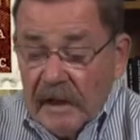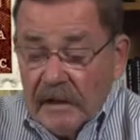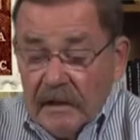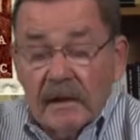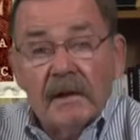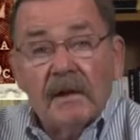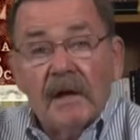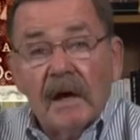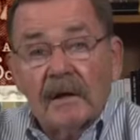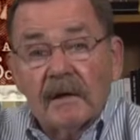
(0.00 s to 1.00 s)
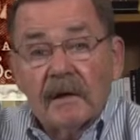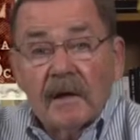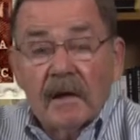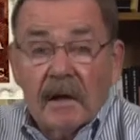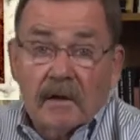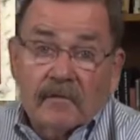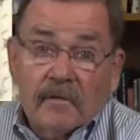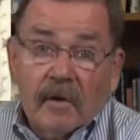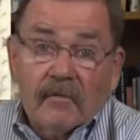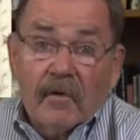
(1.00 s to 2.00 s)
Dana, Indiana, and if
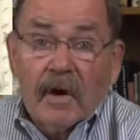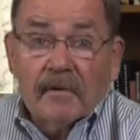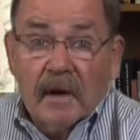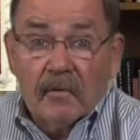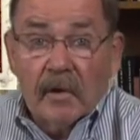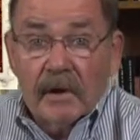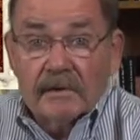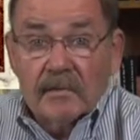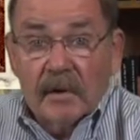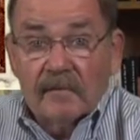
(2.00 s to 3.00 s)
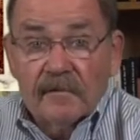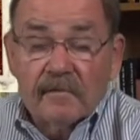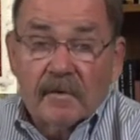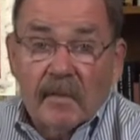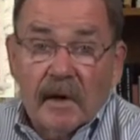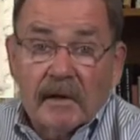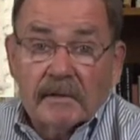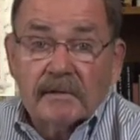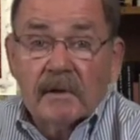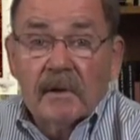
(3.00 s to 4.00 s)
you're ever out that way, it's about 50 miles